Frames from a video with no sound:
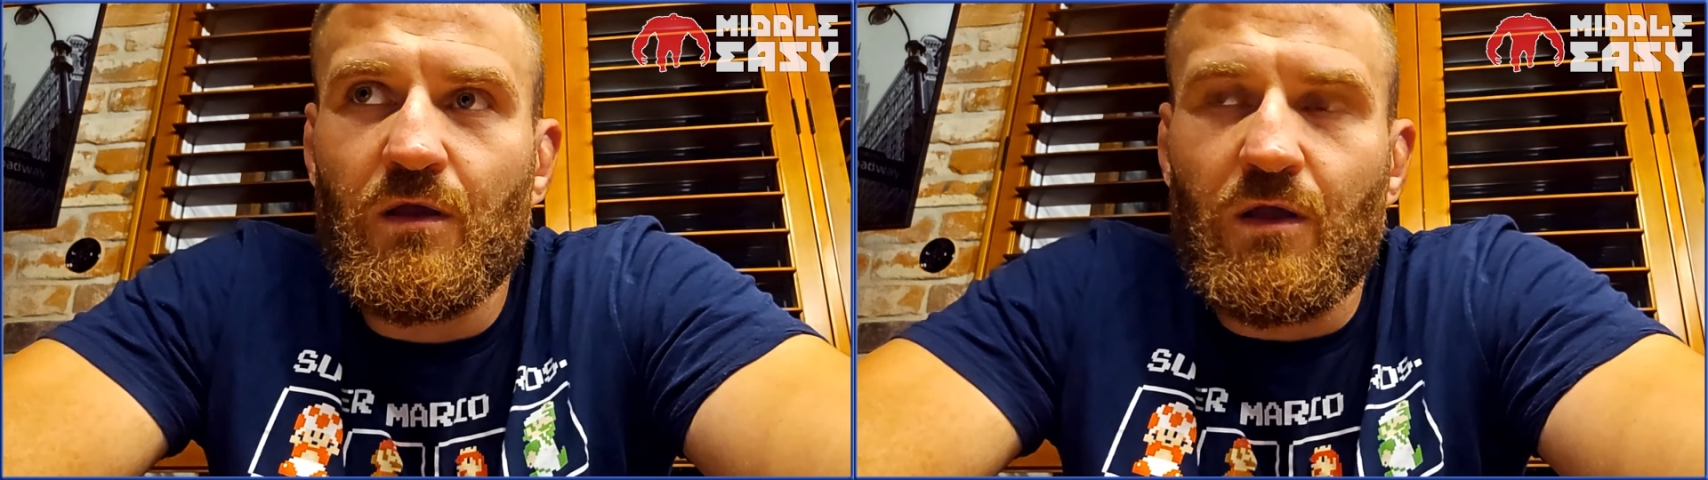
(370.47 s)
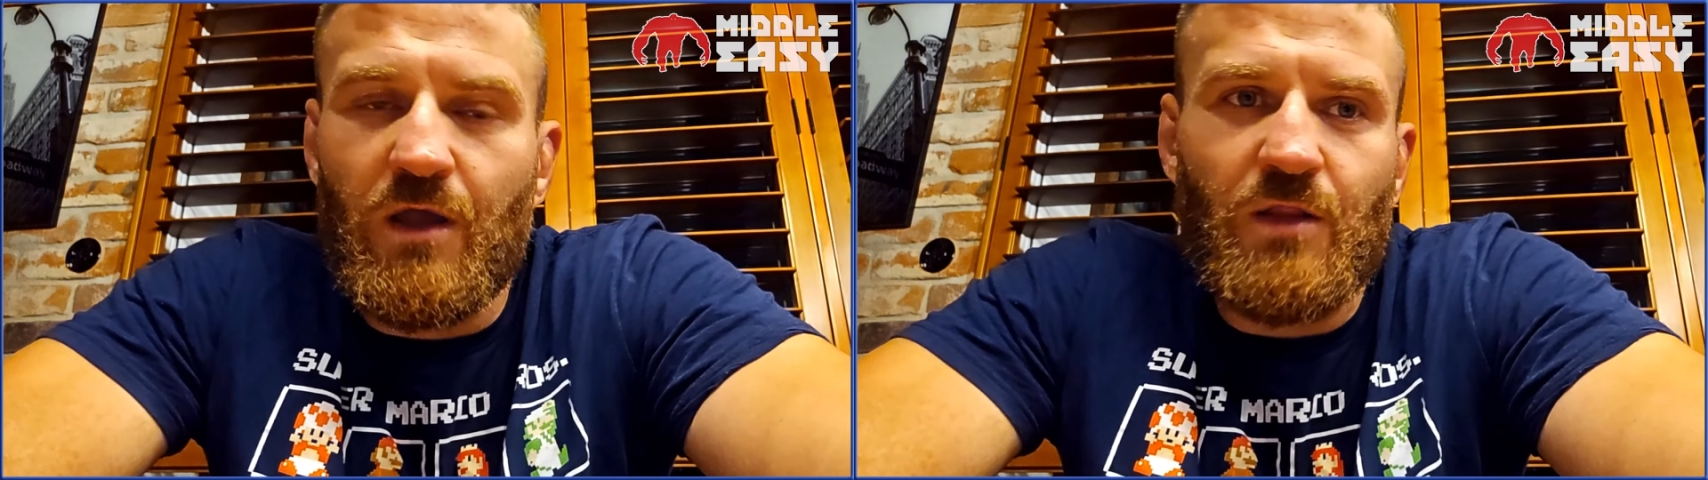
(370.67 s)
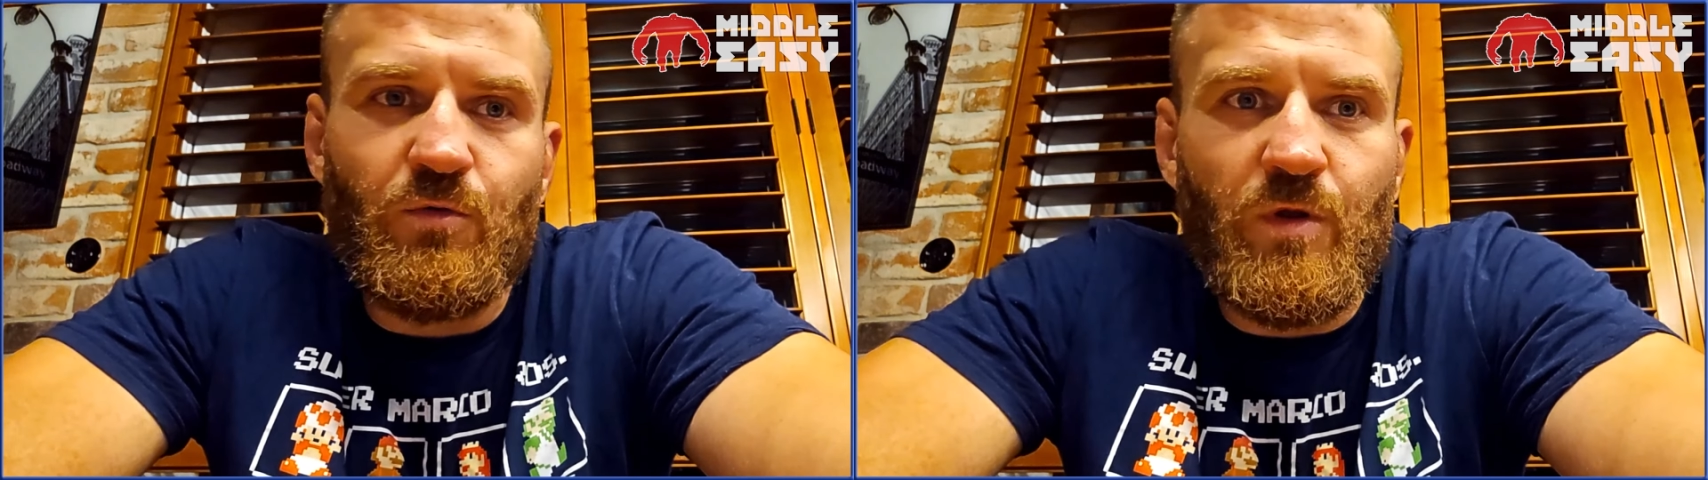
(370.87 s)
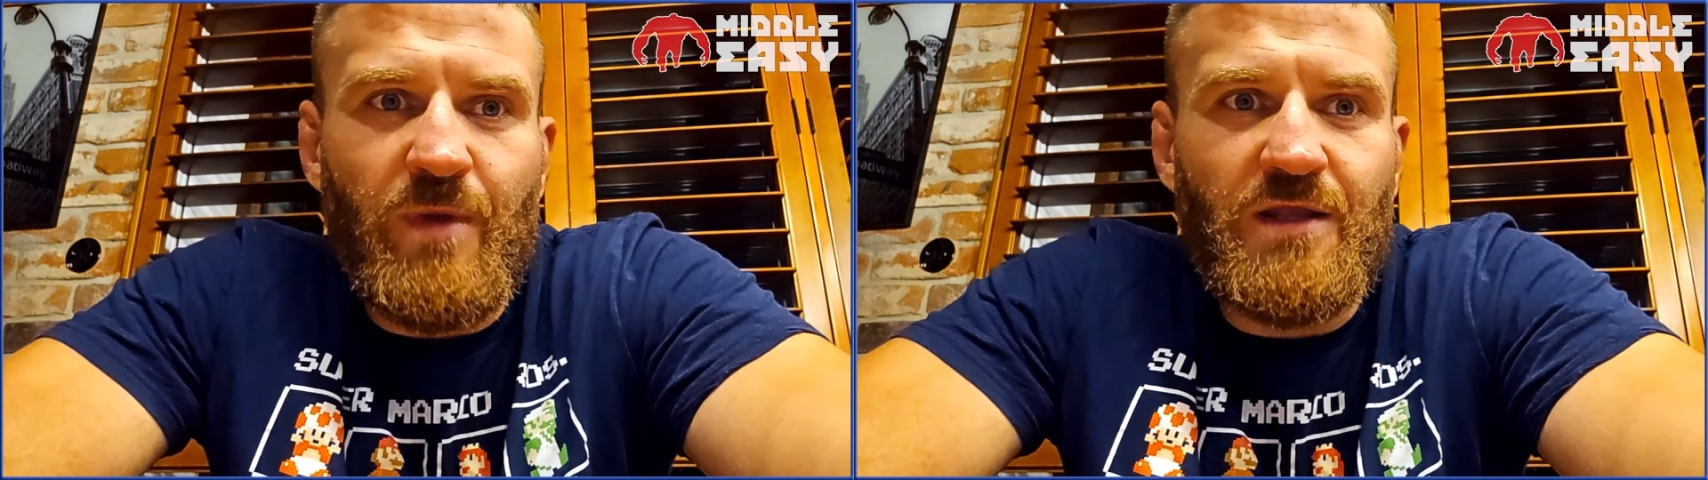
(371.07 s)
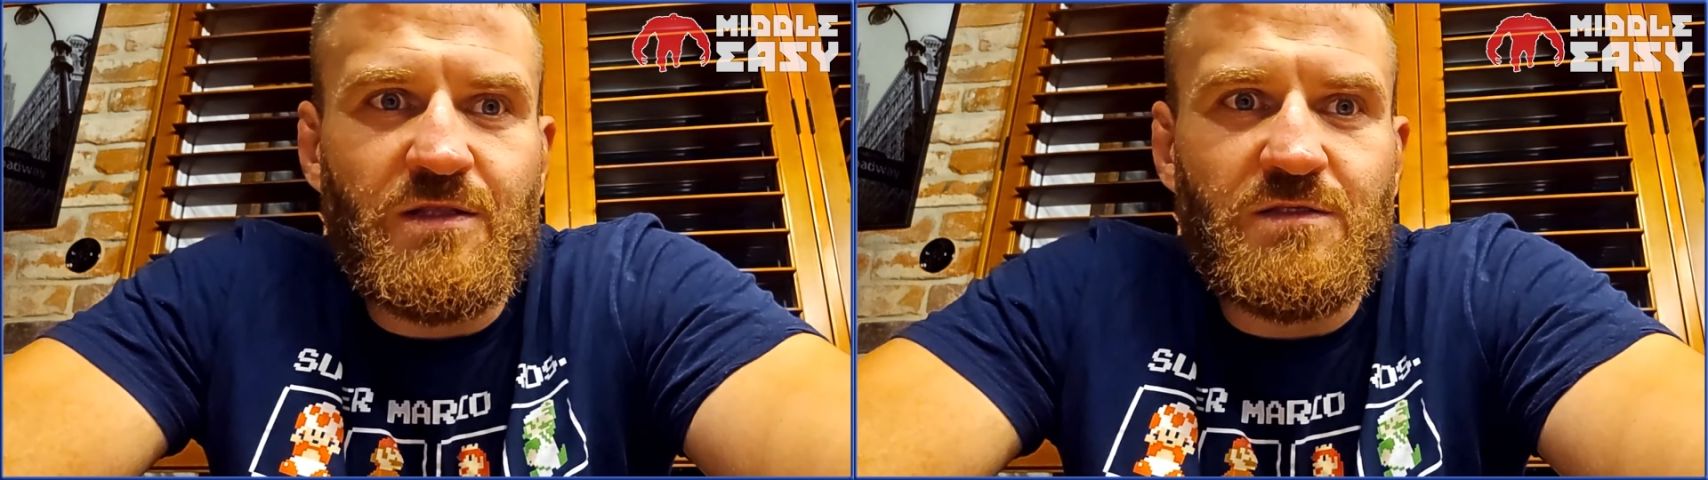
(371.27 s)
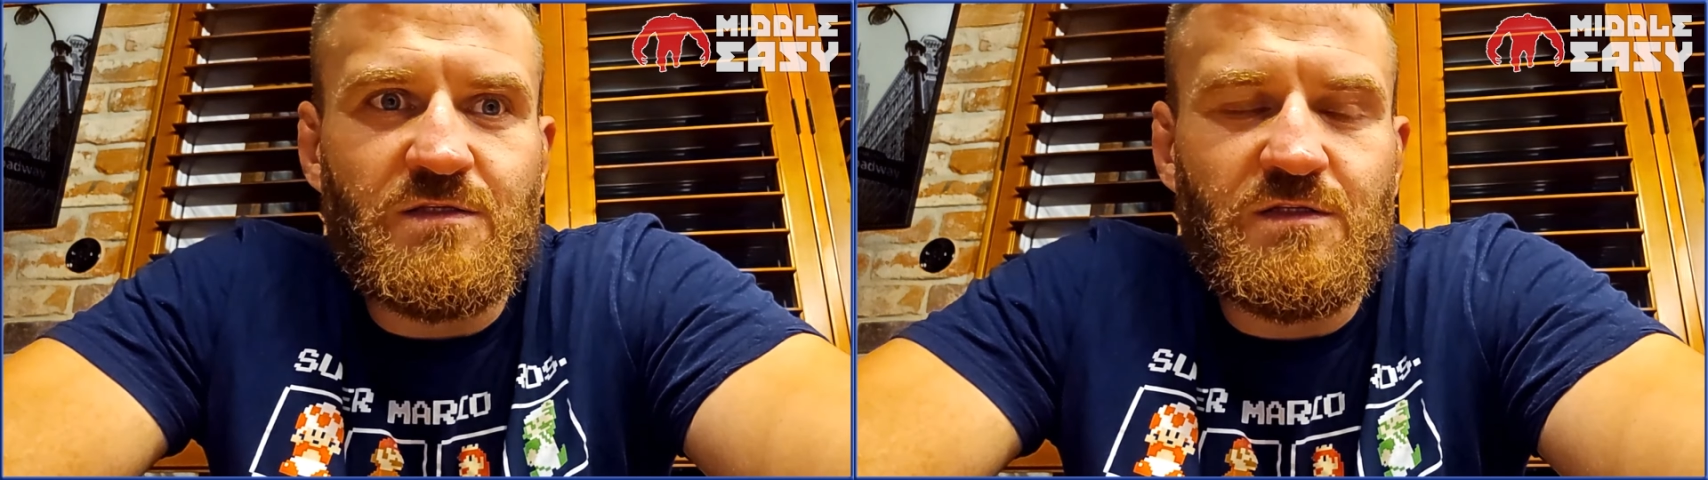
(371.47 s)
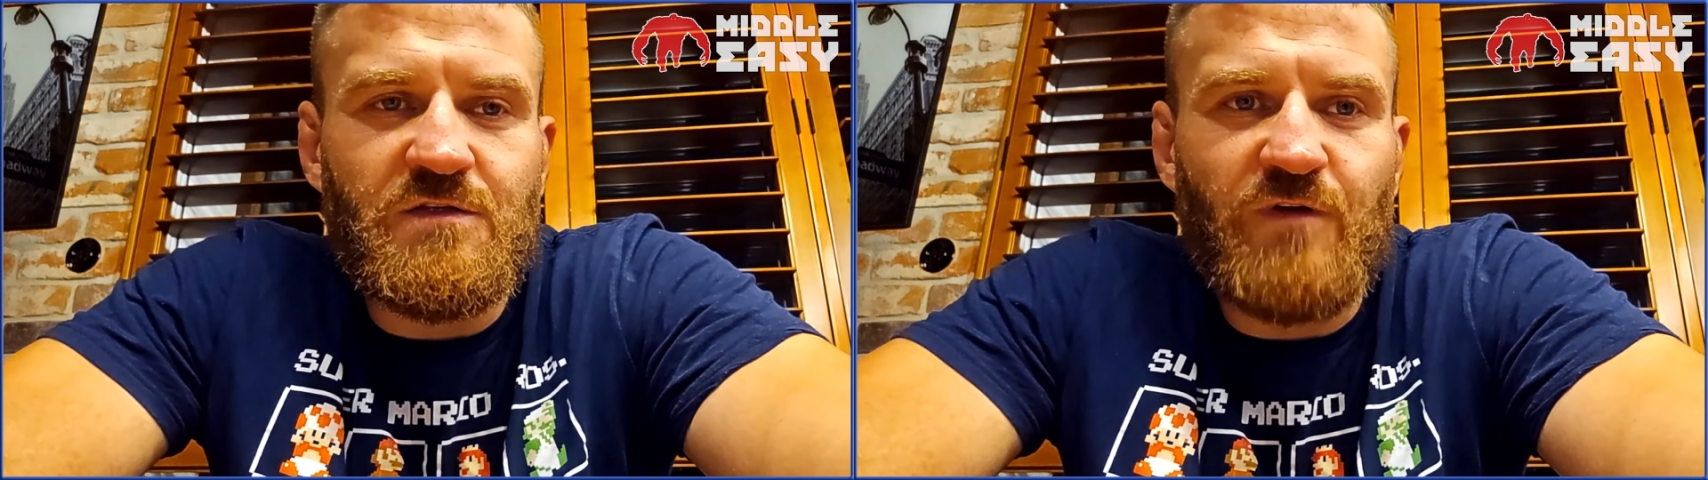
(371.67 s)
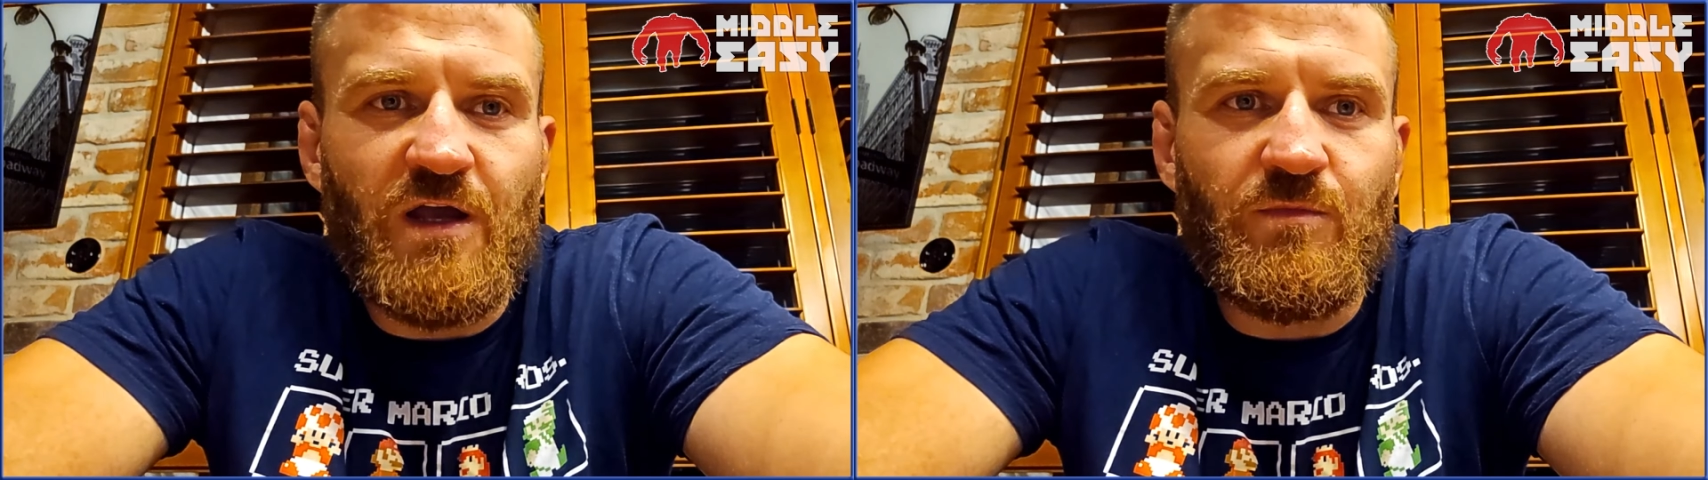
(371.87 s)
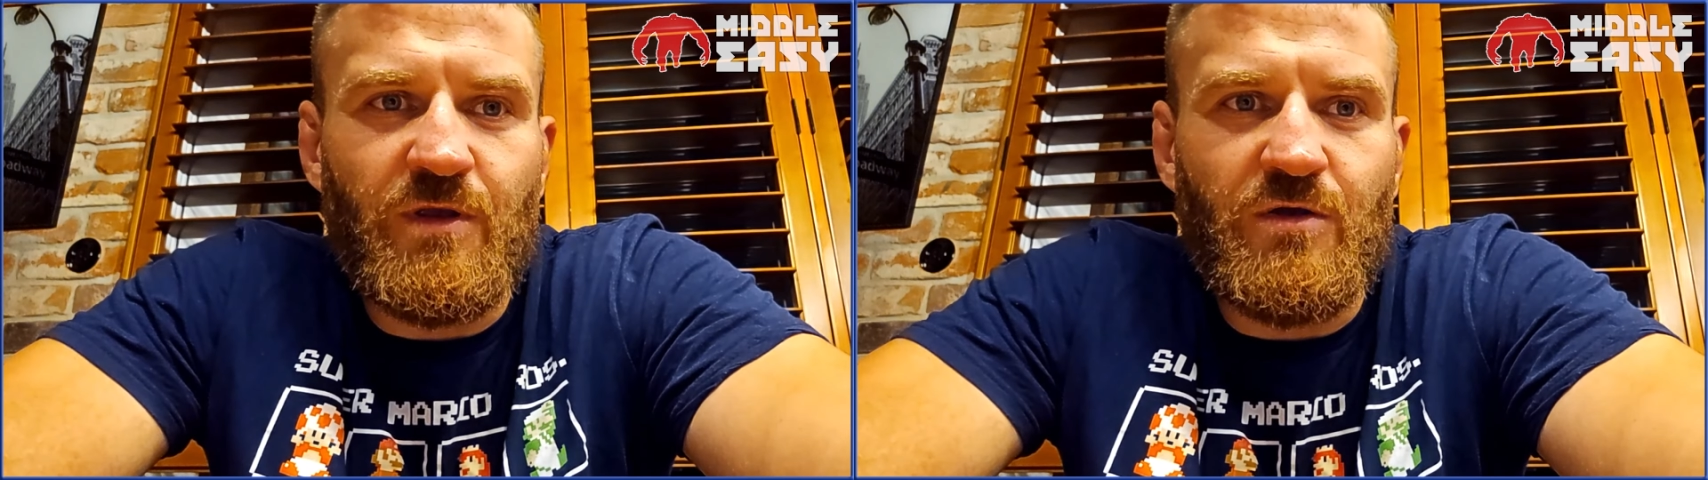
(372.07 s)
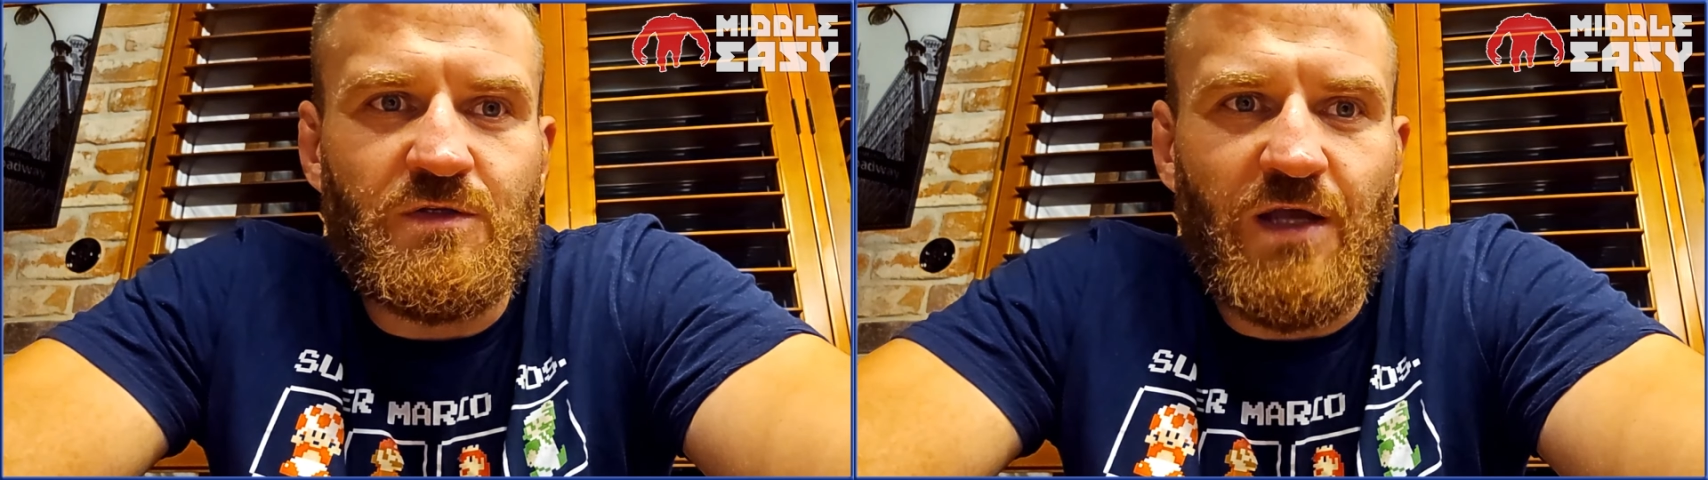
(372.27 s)
And we make this fight
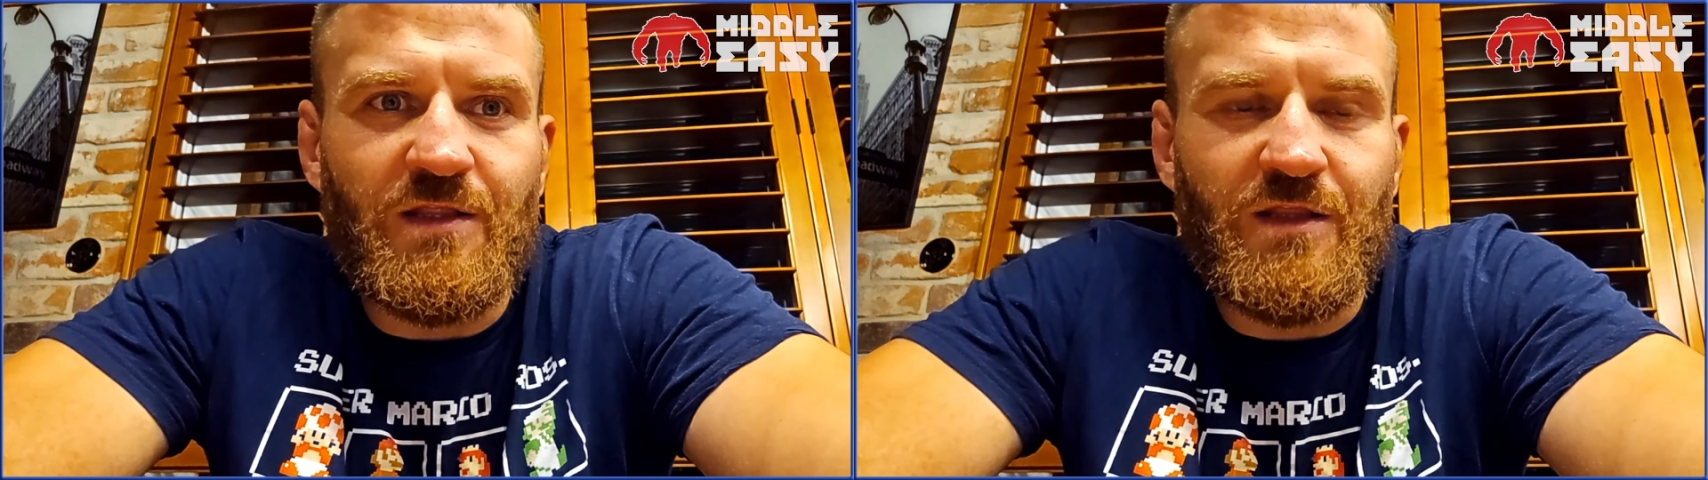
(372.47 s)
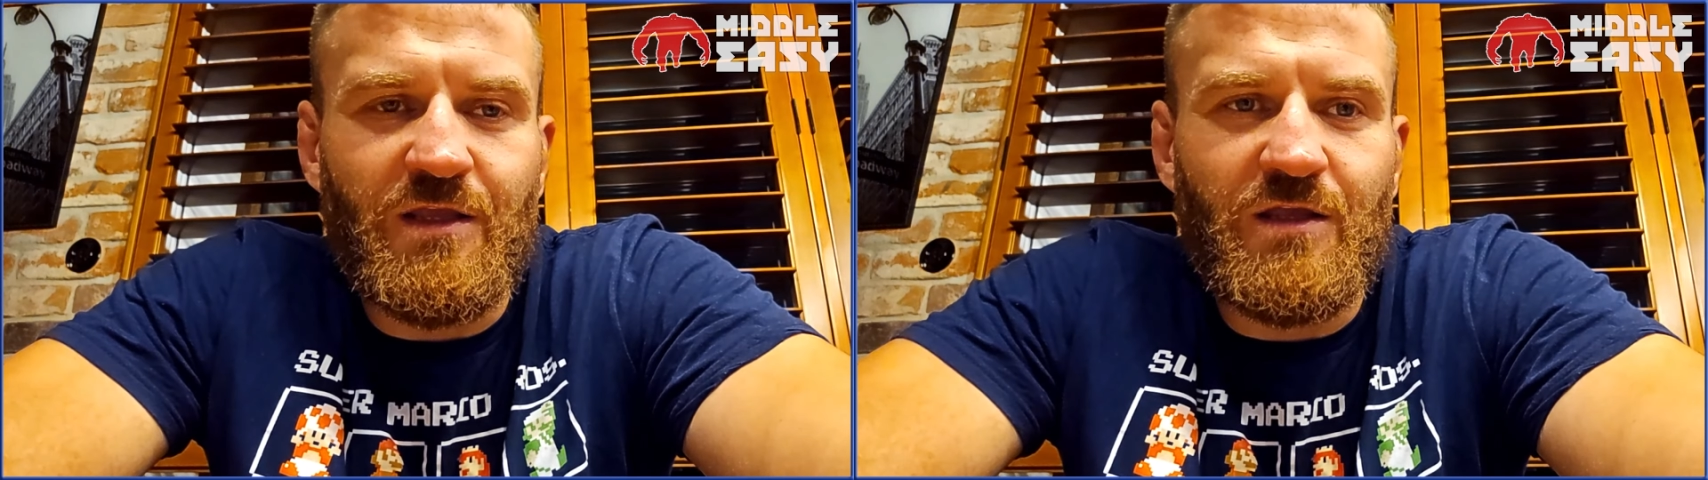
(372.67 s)
because I think